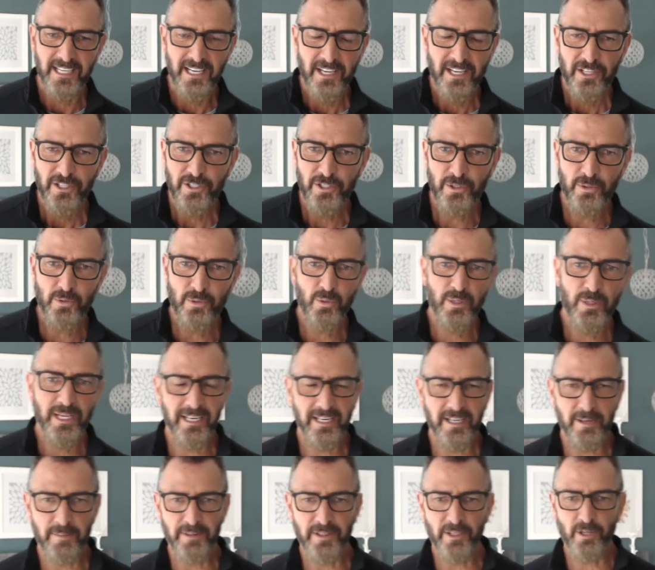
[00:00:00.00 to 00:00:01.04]
You win. I
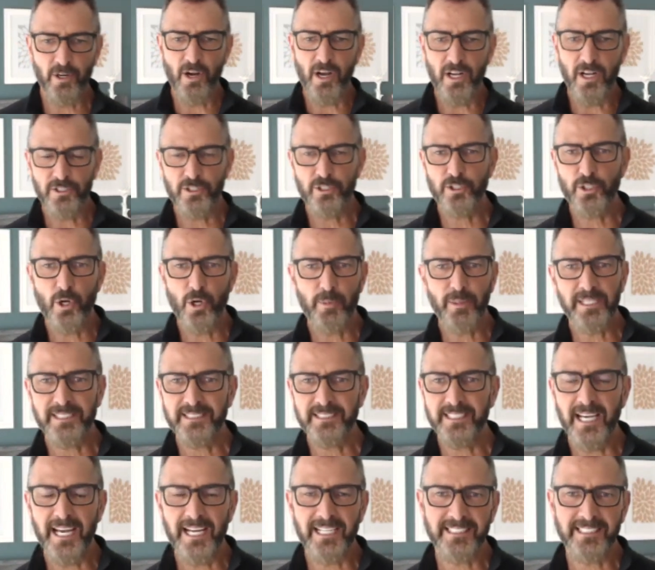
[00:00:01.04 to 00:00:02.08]
mean, they're on so many
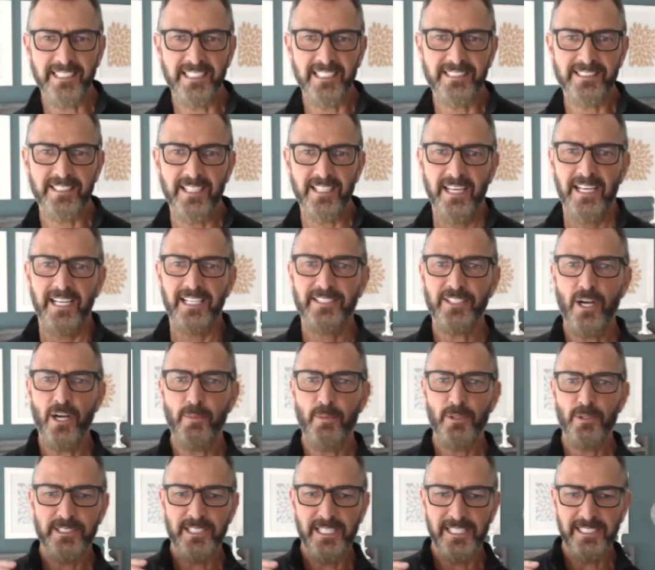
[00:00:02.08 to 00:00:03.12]
sites, and it's
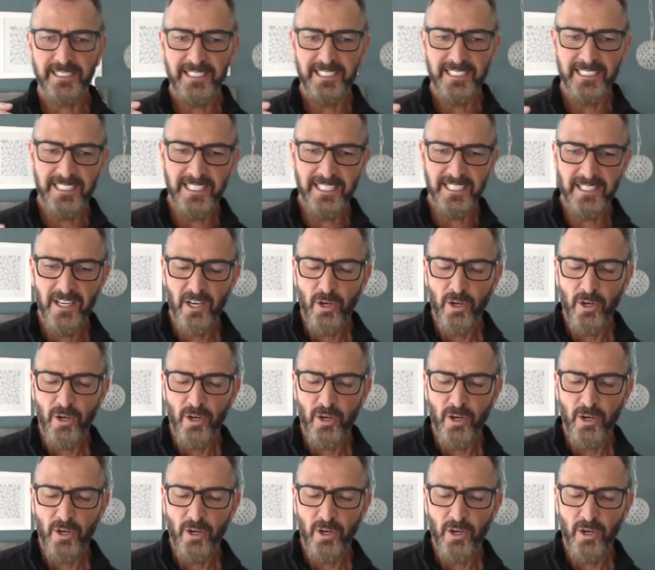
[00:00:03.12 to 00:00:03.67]
almost like thinking,